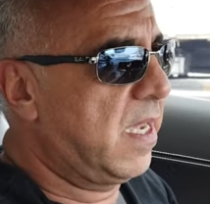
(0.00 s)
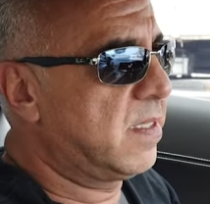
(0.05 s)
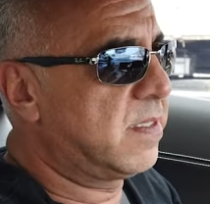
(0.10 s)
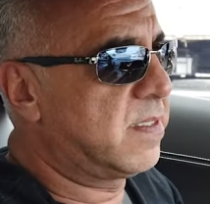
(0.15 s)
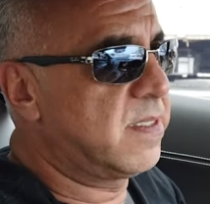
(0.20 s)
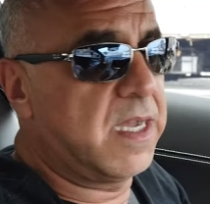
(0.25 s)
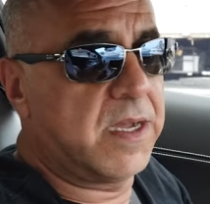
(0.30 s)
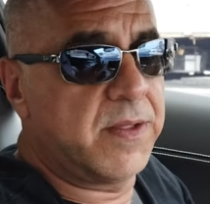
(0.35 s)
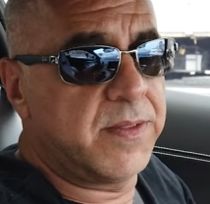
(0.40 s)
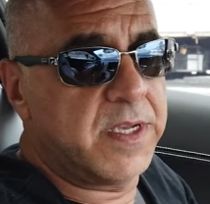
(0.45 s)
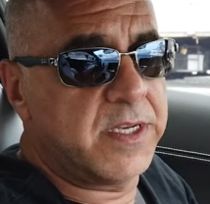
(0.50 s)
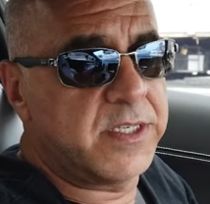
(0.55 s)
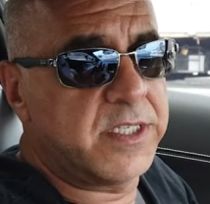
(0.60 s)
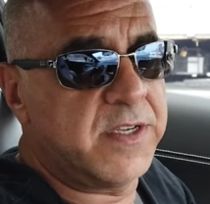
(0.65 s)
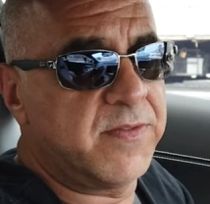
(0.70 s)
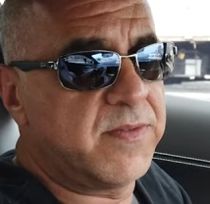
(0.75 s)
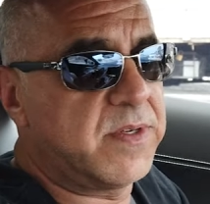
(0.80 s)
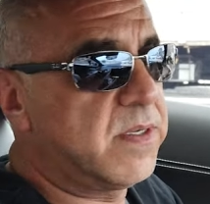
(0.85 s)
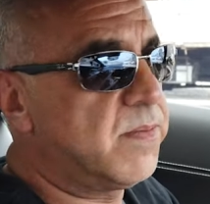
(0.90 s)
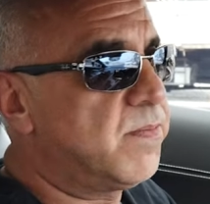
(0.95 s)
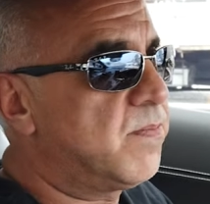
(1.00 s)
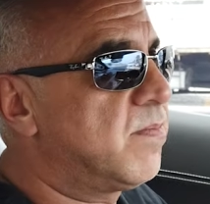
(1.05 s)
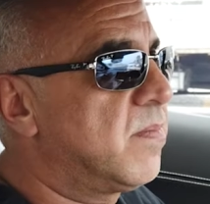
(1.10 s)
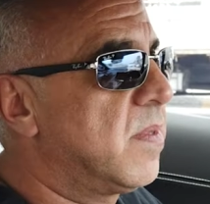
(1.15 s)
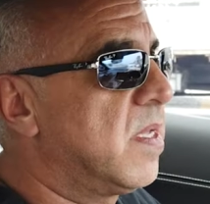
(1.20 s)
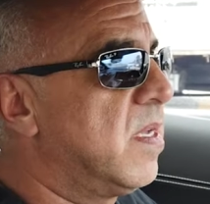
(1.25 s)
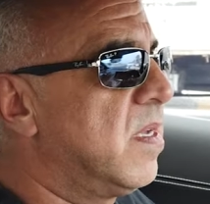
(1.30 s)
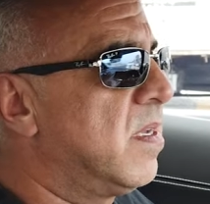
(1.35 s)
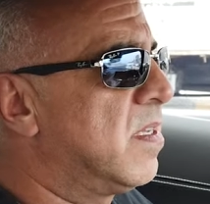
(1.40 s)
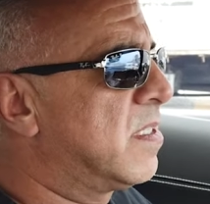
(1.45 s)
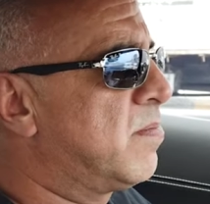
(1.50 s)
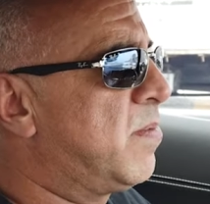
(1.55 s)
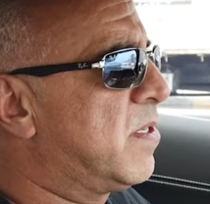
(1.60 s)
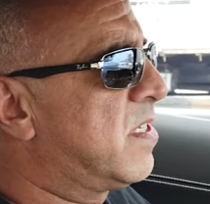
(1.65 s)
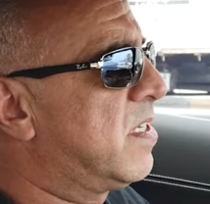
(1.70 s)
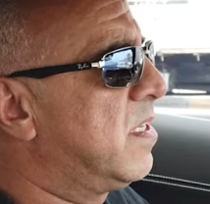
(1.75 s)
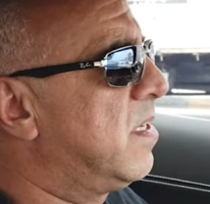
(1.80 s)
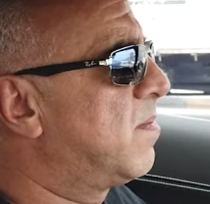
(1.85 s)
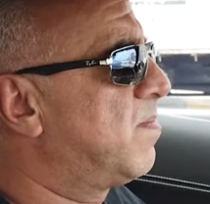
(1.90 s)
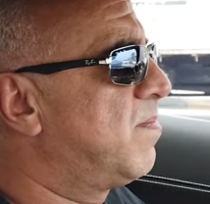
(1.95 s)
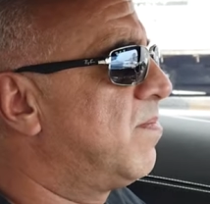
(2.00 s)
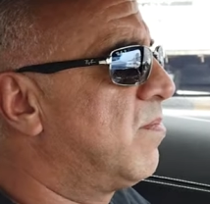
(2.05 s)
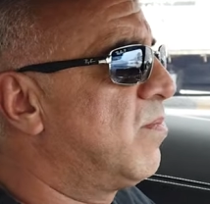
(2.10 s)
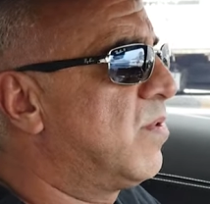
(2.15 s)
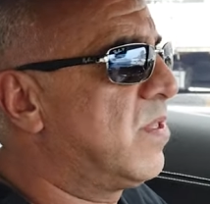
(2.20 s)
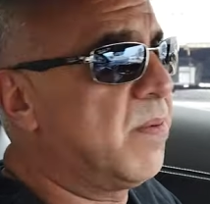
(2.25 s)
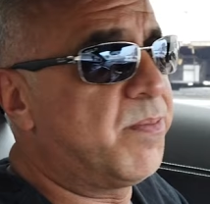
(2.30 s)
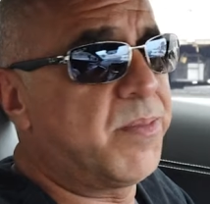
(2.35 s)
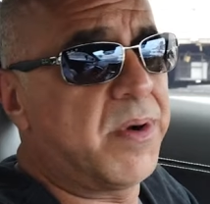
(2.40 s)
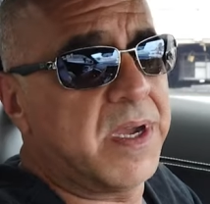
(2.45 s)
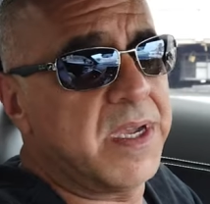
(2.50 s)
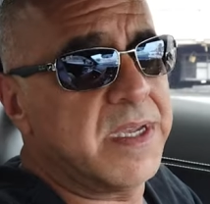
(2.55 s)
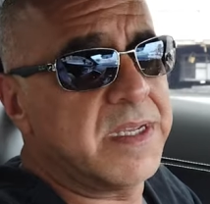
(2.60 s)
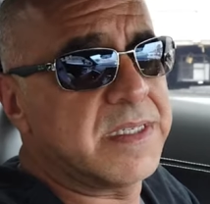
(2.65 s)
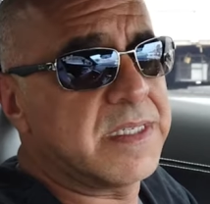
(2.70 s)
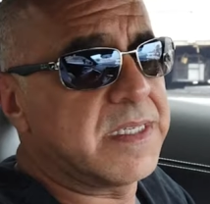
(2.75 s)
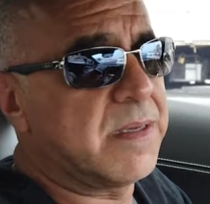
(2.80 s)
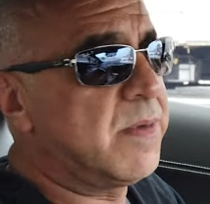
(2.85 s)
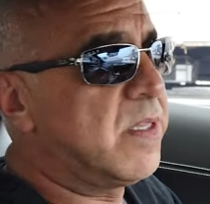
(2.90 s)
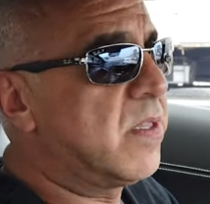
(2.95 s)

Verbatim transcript: Hands down, they achieved it, especially with the price.